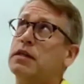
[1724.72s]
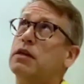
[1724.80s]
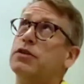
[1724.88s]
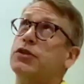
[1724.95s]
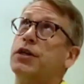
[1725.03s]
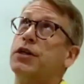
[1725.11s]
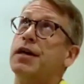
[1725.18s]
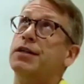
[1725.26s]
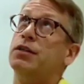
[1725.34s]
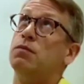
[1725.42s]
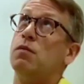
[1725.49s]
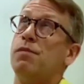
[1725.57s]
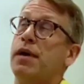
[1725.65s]
there is a case
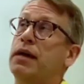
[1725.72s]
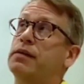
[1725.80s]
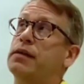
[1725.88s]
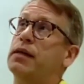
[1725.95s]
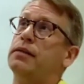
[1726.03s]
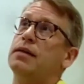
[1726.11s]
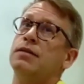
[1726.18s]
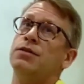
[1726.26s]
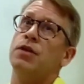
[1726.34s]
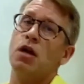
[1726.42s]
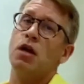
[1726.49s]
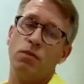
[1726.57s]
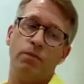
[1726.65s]
to be made that
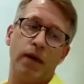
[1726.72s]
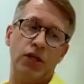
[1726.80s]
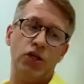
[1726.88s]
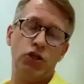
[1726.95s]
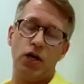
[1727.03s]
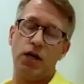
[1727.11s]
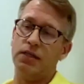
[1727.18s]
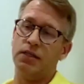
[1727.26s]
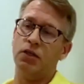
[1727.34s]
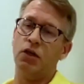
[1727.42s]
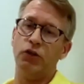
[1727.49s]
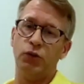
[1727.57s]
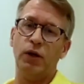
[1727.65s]
Ethereum main chain is
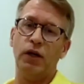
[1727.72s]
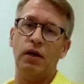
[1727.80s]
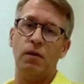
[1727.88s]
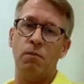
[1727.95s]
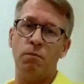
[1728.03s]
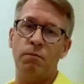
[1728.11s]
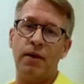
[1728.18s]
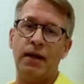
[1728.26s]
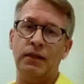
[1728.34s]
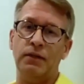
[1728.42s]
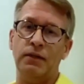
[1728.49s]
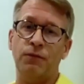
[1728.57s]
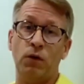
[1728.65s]
not really
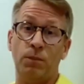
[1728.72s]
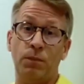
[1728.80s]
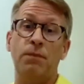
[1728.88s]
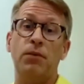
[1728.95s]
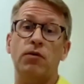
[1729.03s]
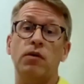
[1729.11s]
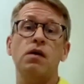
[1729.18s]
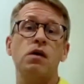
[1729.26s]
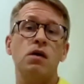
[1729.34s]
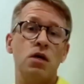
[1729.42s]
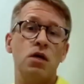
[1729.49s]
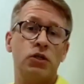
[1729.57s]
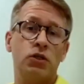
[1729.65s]
meant for people.
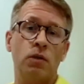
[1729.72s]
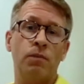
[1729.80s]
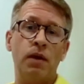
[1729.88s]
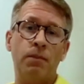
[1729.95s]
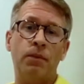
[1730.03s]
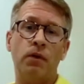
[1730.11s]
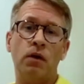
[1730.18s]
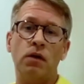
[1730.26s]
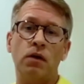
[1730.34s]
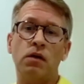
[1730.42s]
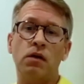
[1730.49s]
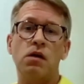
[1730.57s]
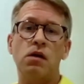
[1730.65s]
So
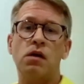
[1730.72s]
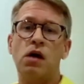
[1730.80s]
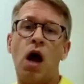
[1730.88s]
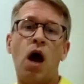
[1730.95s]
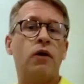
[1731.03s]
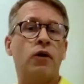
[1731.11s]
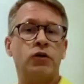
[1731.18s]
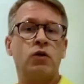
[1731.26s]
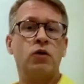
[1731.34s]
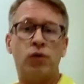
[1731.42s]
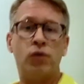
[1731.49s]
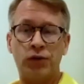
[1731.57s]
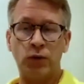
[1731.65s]
people are not
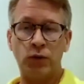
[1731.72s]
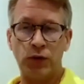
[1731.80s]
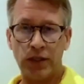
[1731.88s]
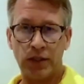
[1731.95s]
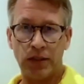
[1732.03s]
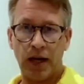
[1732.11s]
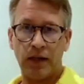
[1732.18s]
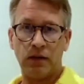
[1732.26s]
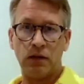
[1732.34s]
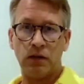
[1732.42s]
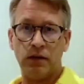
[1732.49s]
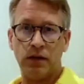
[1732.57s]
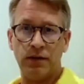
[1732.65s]
going to
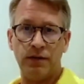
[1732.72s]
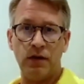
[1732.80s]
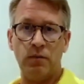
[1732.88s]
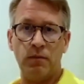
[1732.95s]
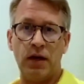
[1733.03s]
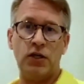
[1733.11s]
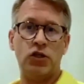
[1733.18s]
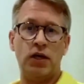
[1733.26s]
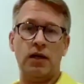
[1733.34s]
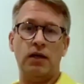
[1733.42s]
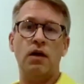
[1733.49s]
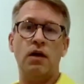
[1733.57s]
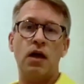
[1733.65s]
transact on the Ethereum main
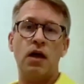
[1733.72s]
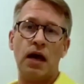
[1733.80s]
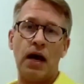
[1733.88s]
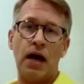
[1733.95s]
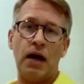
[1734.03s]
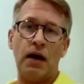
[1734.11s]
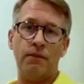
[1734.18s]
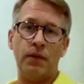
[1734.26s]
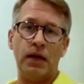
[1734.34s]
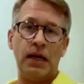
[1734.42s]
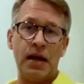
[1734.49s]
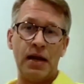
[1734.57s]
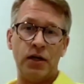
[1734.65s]
chain.
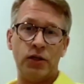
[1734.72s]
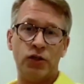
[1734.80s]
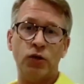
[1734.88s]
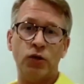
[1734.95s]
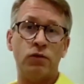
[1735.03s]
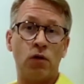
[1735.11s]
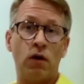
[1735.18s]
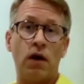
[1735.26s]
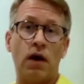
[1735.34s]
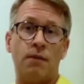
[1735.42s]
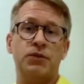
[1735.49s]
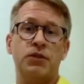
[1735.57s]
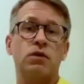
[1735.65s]
Layer two
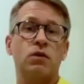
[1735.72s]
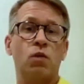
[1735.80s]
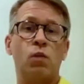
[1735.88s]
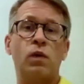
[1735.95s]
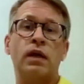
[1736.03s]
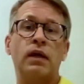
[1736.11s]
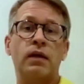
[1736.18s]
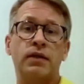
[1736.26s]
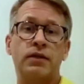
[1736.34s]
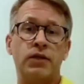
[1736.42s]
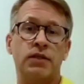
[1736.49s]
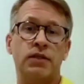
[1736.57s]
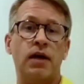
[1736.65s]
rollups will
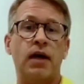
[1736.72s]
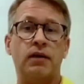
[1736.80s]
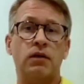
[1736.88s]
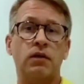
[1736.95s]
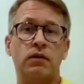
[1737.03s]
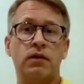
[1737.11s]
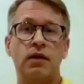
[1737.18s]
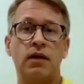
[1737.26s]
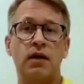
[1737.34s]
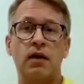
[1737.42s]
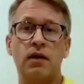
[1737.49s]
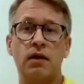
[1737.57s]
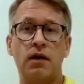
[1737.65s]
transact on
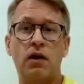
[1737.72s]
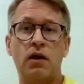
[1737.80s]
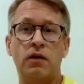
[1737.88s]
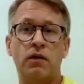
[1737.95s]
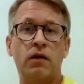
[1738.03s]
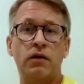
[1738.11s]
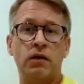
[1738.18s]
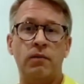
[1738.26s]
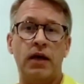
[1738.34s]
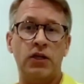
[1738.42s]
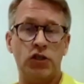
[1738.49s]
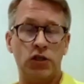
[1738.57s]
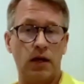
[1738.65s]
the
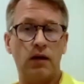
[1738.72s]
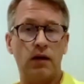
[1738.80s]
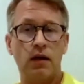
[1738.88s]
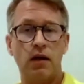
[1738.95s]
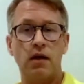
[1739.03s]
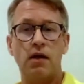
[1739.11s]
main chain.